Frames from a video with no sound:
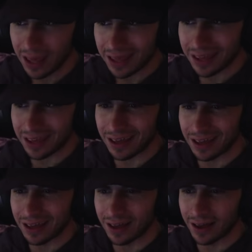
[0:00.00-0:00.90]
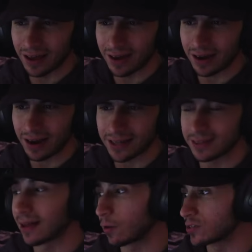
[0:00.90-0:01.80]
And I
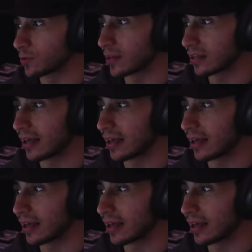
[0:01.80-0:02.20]
think I was right.